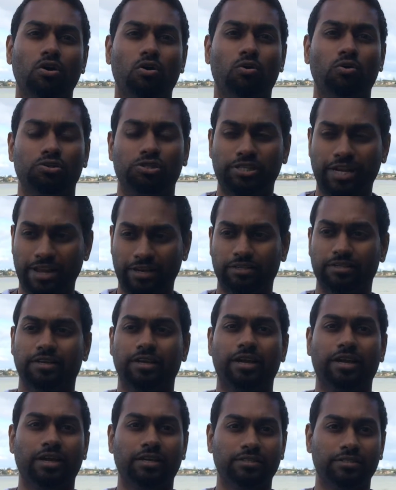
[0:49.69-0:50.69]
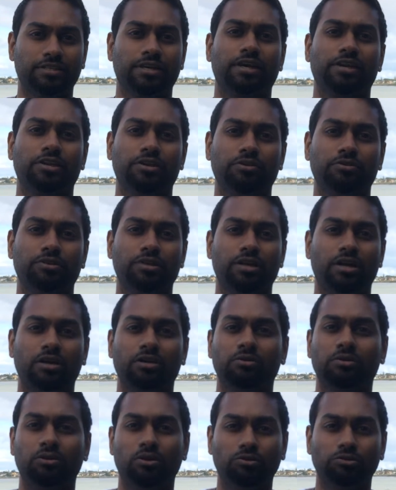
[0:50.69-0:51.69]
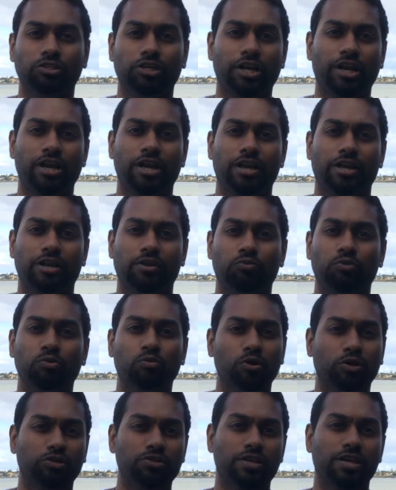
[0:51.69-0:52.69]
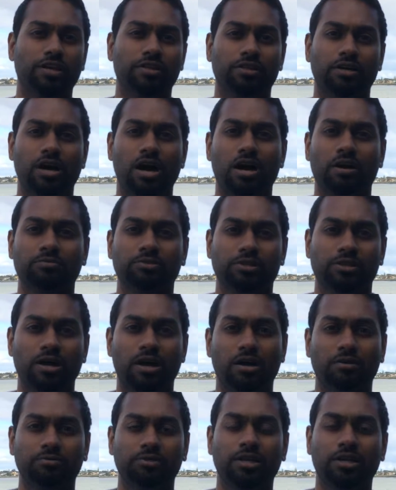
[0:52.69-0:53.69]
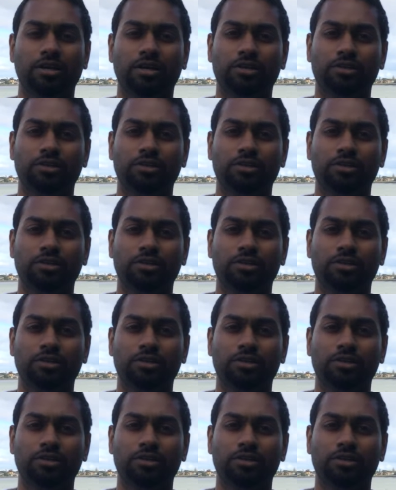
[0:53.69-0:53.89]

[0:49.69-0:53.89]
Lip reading: or stand today and say to you that I'll hold your hand and we work together arms in arms